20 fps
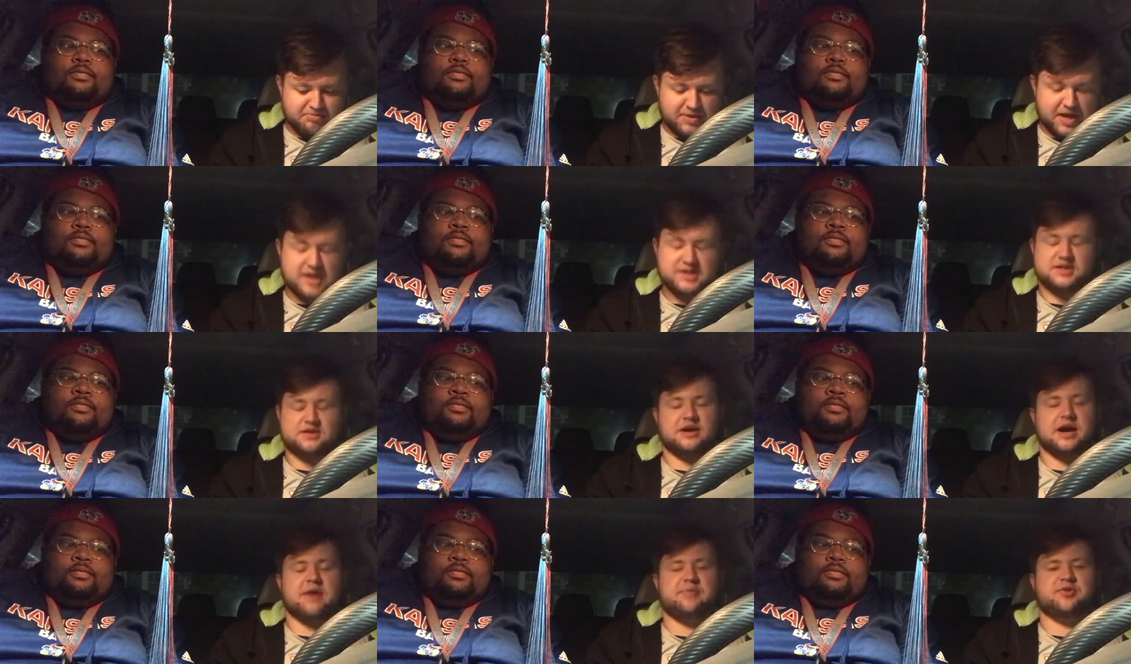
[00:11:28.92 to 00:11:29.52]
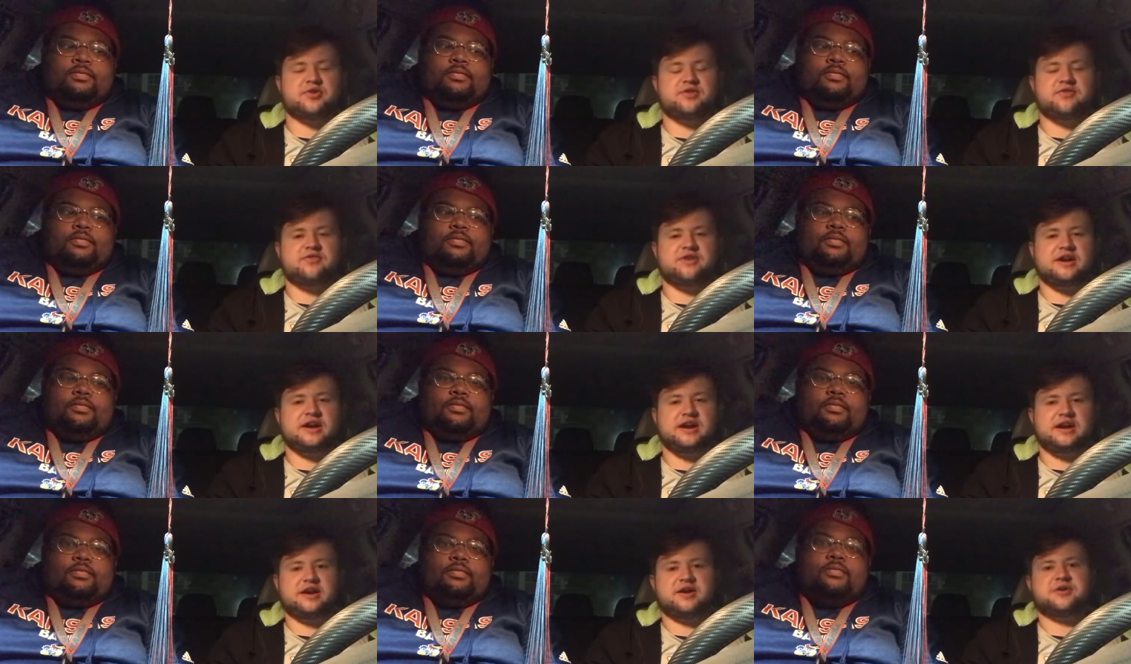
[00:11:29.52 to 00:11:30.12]
Speaker 1: that's a wrap on the
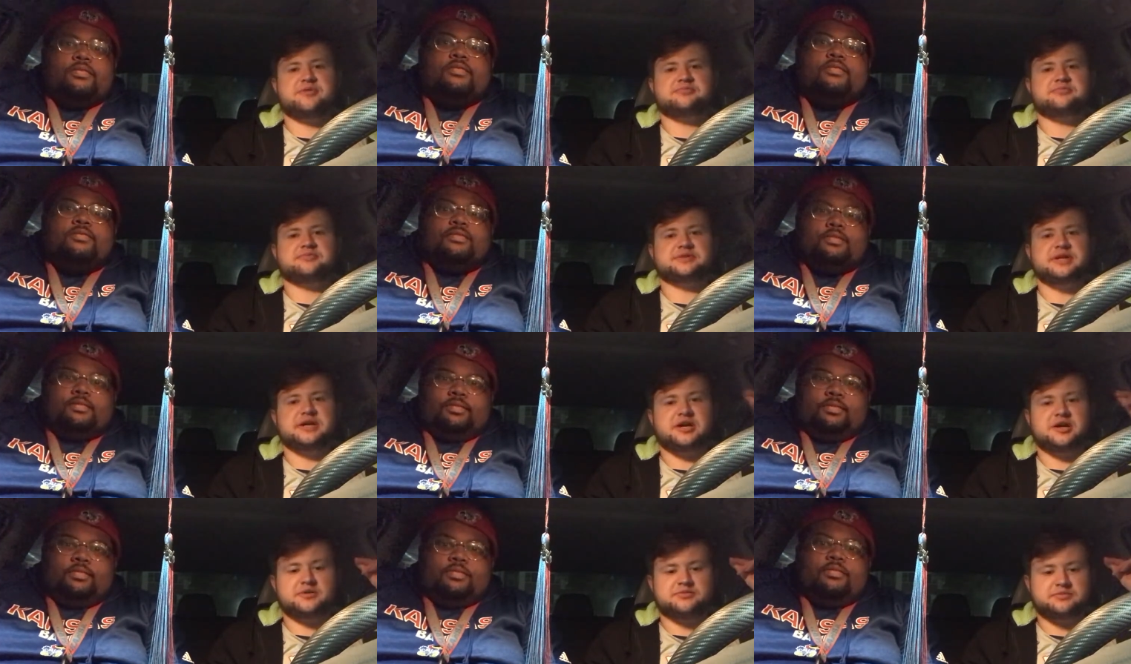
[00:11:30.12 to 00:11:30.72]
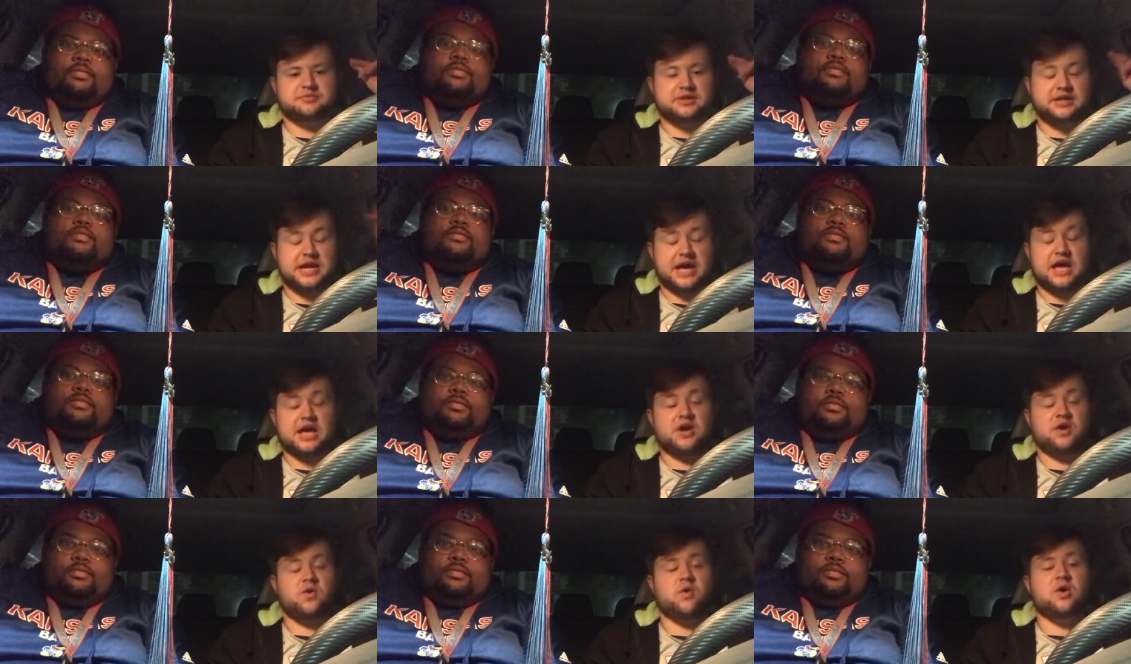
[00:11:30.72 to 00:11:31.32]
video. Um,
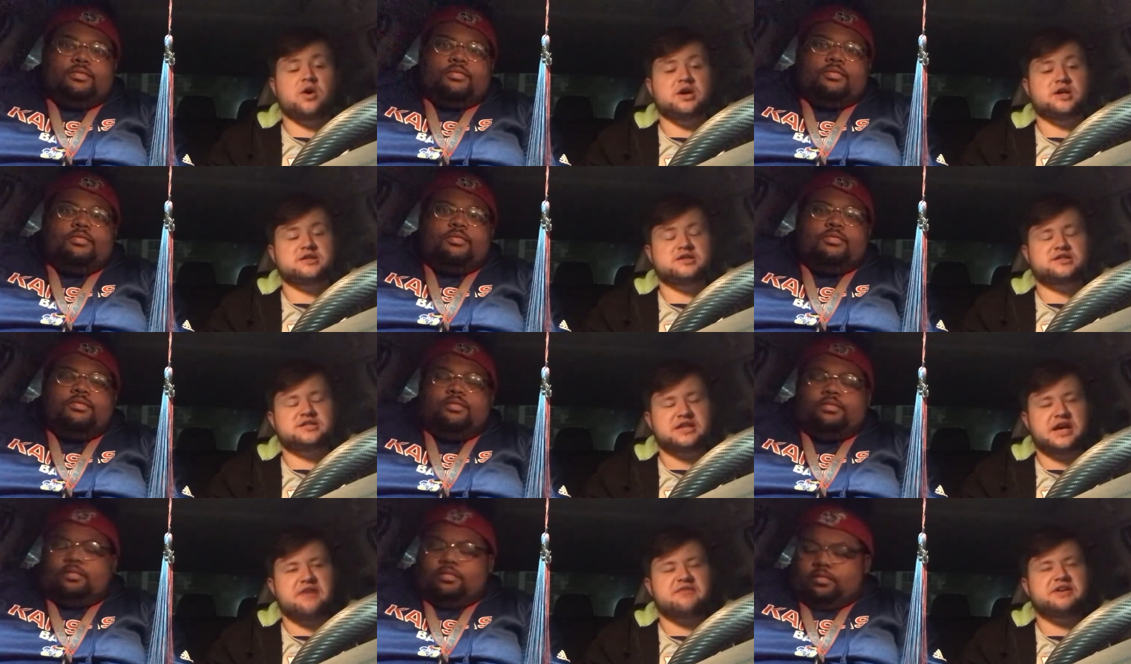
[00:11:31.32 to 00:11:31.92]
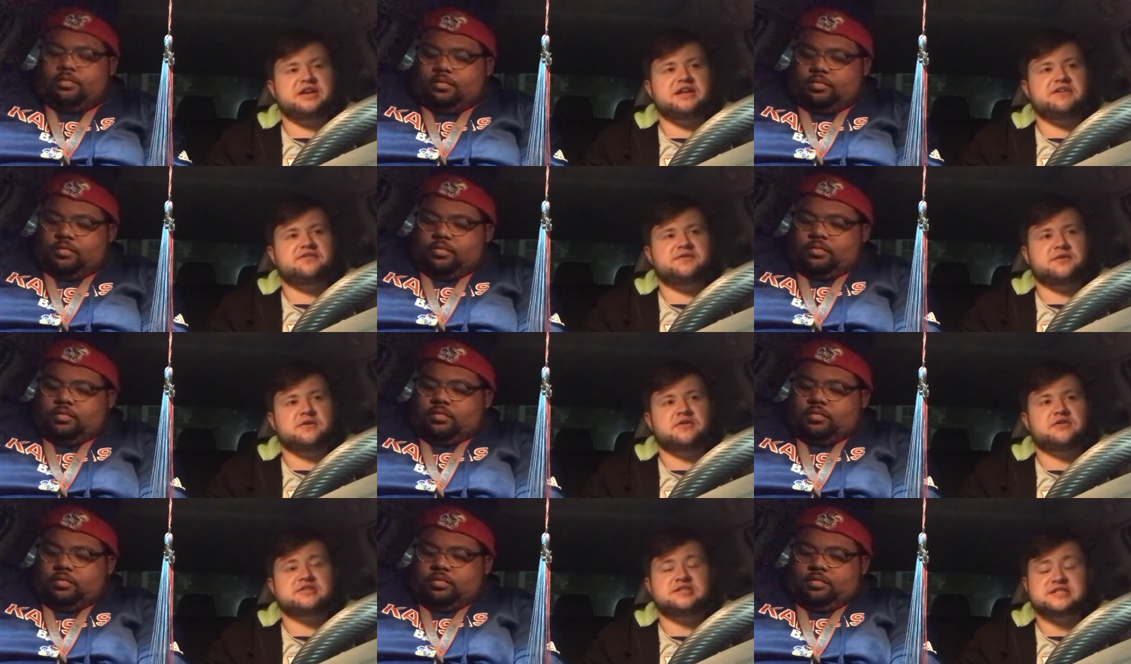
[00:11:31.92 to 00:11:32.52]
KU1
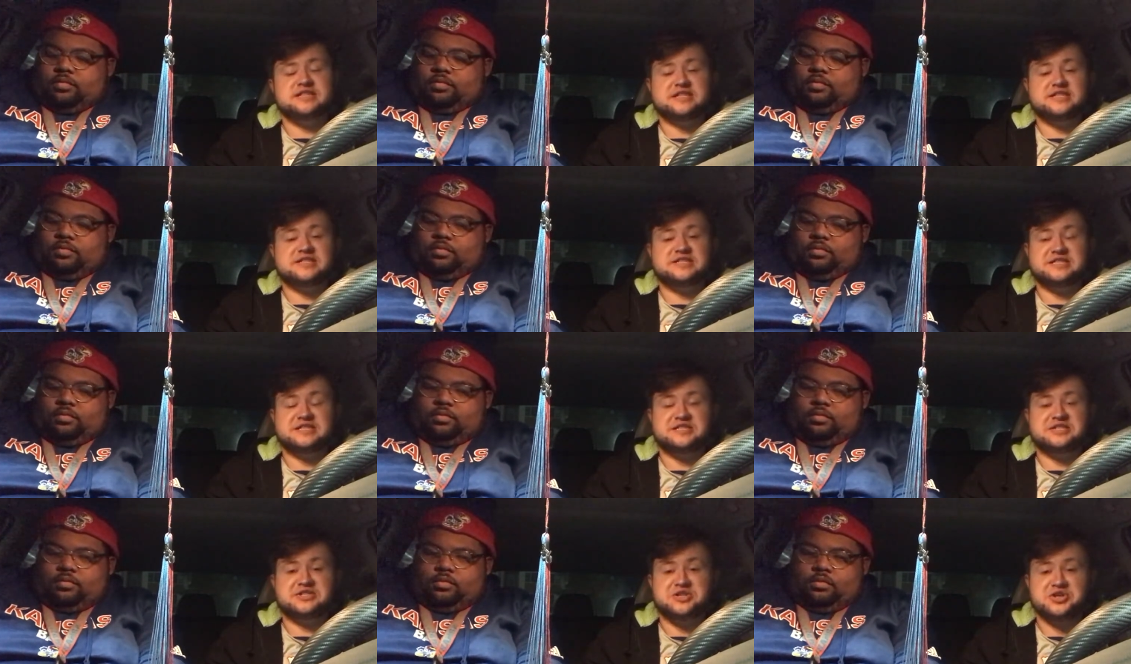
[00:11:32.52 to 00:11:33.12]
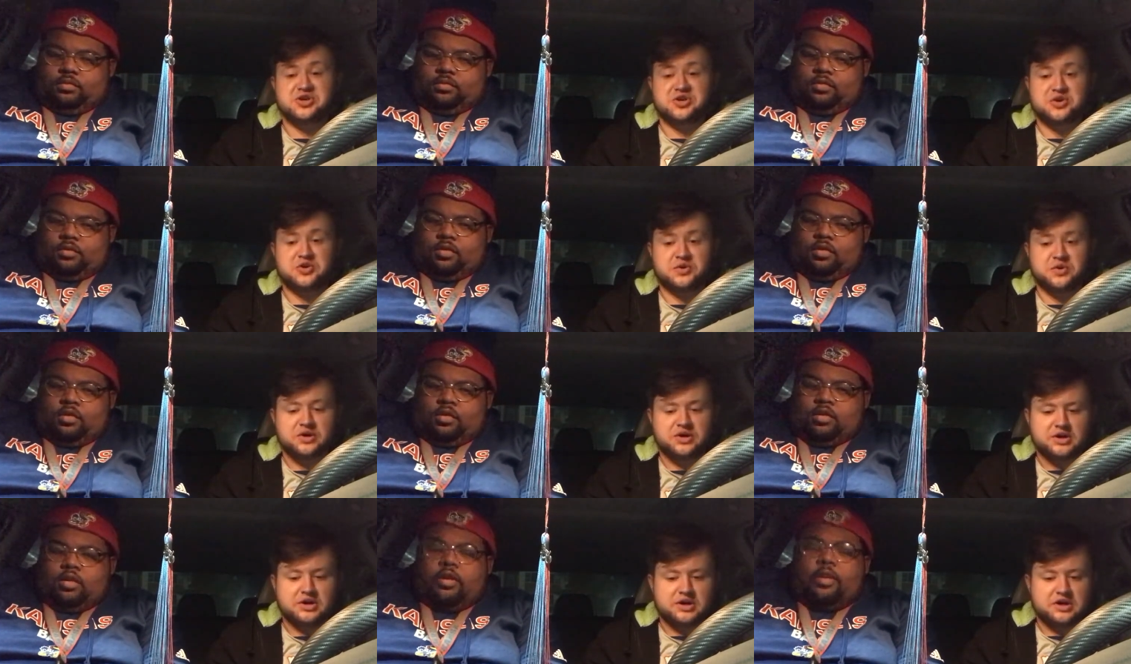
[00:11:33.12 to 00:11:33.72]
74-62.